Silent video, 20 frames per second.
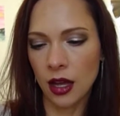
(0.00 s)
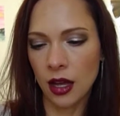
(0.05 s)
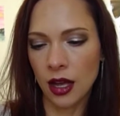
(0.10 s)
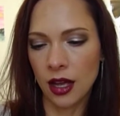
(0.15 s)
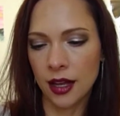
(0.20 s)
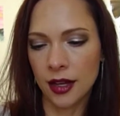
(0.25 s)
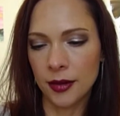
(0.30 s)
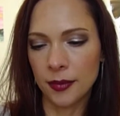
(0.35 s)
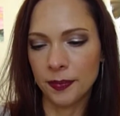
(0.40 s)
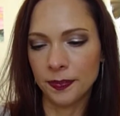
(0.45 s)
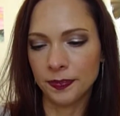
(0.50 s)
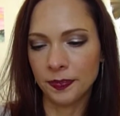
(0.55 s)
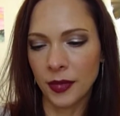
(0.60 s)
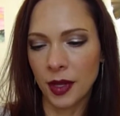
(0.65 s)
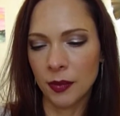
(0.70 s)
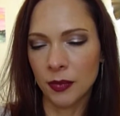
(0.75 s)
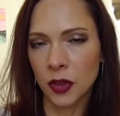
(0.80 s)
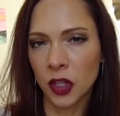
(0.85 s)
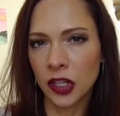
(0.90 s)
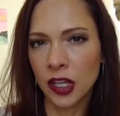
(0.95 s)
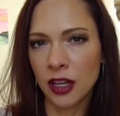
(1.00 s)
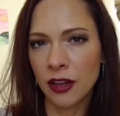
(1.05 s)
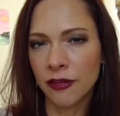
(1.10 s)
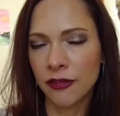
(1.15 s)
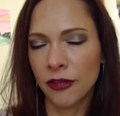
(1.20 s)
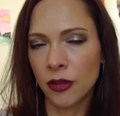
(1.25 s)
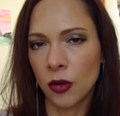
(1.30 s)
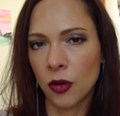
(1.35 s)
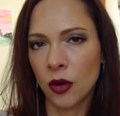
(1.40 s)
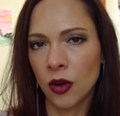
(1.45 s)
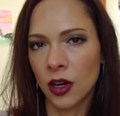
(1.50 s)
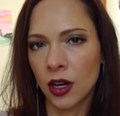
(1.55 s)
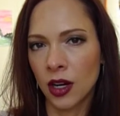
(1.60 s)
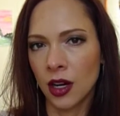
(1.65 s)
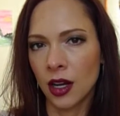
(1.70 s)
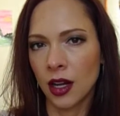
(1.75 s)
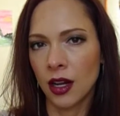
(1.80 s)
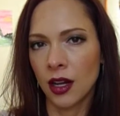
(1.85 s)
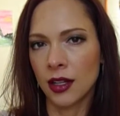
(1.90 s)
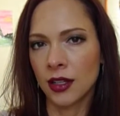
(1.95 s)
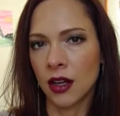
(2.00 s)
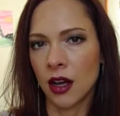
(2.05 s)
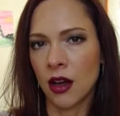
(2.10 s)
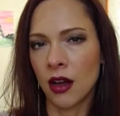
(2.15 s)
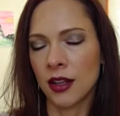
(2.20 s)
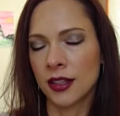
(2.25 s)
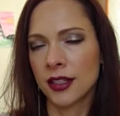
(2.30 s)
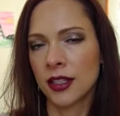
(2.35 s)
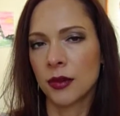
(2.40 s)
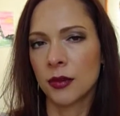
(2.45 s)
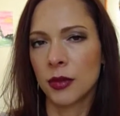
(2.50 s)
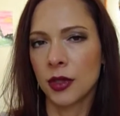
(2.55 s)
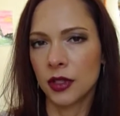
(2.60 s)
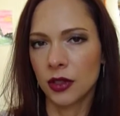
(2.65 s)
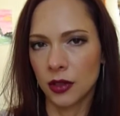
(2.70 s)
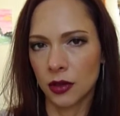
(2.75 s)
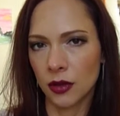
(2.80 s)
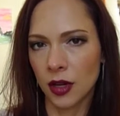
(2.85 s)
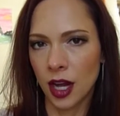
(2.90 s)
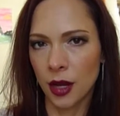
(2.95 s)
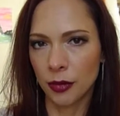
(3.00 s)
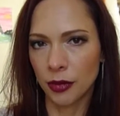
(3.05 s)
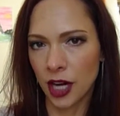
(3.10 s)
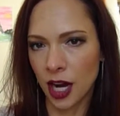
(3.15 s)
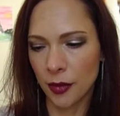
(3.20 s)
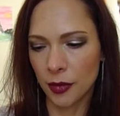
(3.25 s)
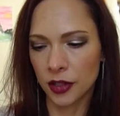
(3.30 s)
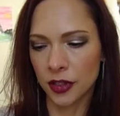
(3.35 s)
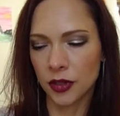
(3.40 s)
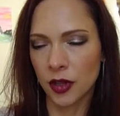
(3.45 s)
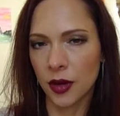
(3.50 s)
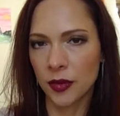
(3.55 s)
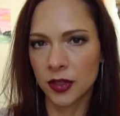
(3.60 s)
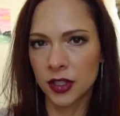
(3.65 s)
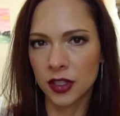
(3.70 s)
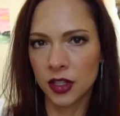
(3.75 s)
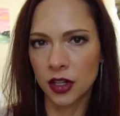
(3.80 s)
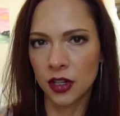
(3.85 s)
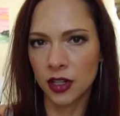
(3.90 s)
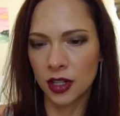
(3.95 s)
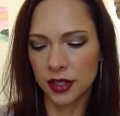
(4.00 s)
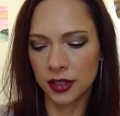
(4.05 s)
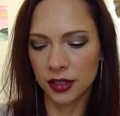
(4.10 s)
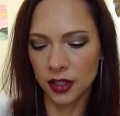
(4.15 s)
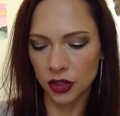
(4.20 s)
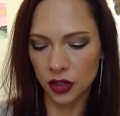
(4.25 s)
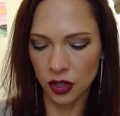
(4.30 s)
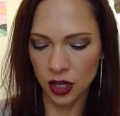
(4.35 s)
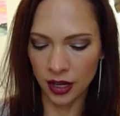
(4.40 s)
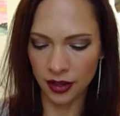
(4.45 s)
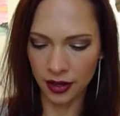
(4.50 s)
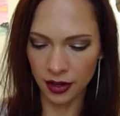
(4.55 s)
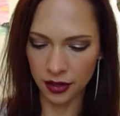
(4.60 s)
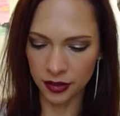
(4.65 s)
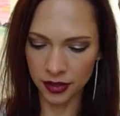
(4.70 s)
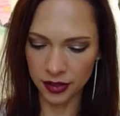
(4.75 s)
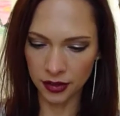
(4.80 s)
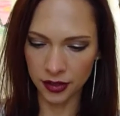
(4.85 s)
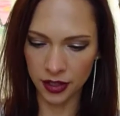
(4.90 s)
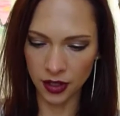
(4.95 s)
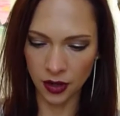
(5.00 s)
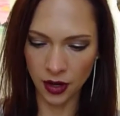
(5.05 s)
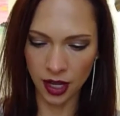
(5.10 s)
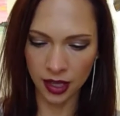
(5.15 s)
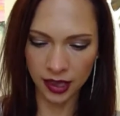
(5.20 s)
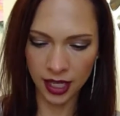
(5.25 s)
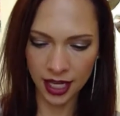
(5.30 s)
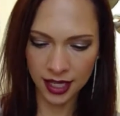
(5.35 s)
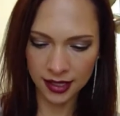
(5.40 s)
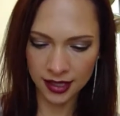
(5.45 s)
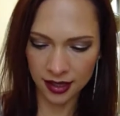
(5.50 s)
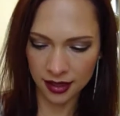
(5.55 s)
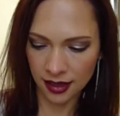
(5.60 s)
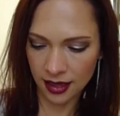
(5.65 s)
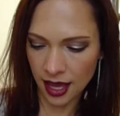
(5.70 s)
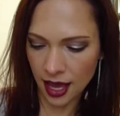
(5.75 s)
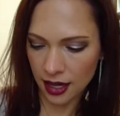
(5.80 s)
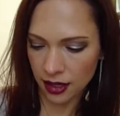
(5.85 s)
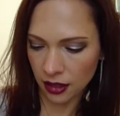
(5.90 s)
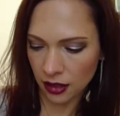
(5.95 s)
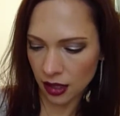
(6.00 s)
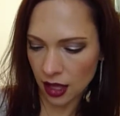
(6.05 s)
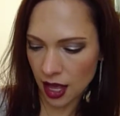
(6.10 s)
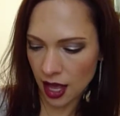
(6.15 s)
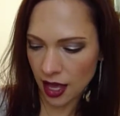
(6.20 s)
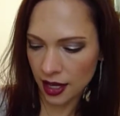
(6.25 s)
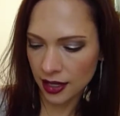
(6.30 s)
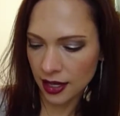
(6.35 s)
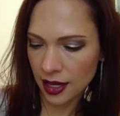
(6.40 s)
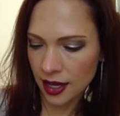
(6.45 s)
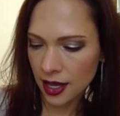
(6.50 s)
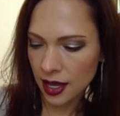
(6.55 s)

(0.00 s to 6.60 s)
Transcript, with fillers: um, am looking for an awesome new eye primer, so I was curious to try theirs. So I liked that a lot.